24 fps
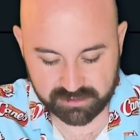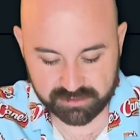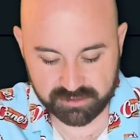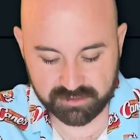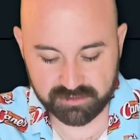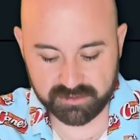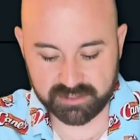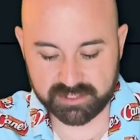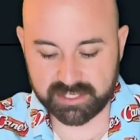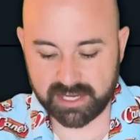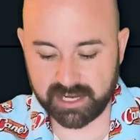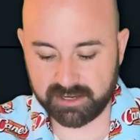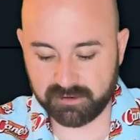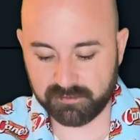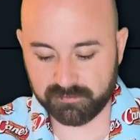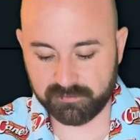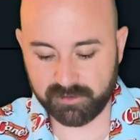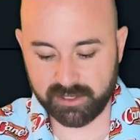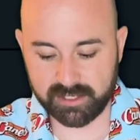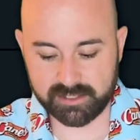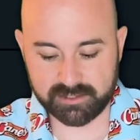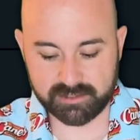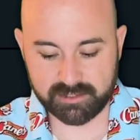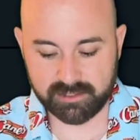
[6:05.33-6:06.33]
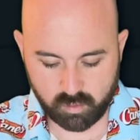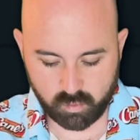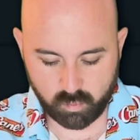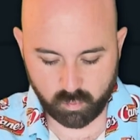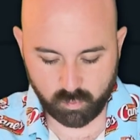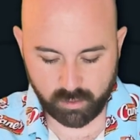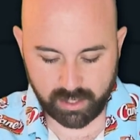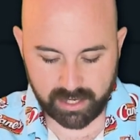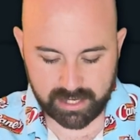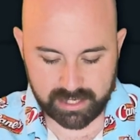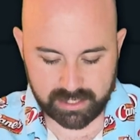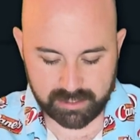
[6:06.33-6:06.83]
You're the sacrifice.
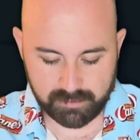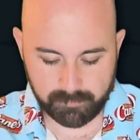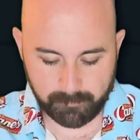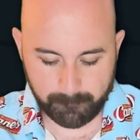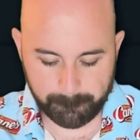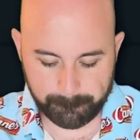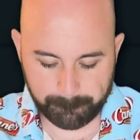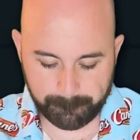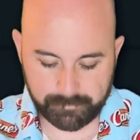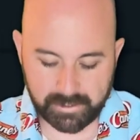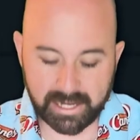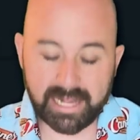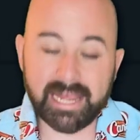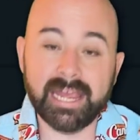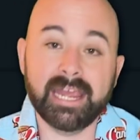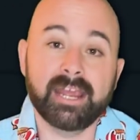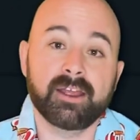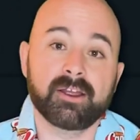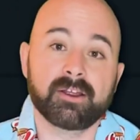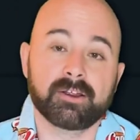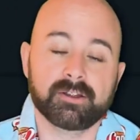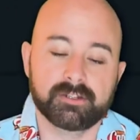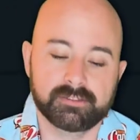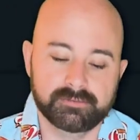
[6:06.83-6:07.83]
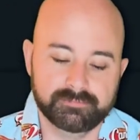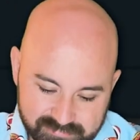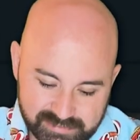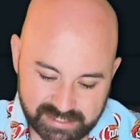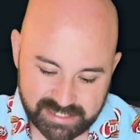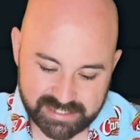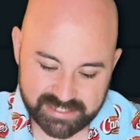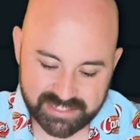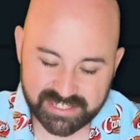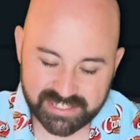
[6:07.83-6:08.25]
Great Bear. It's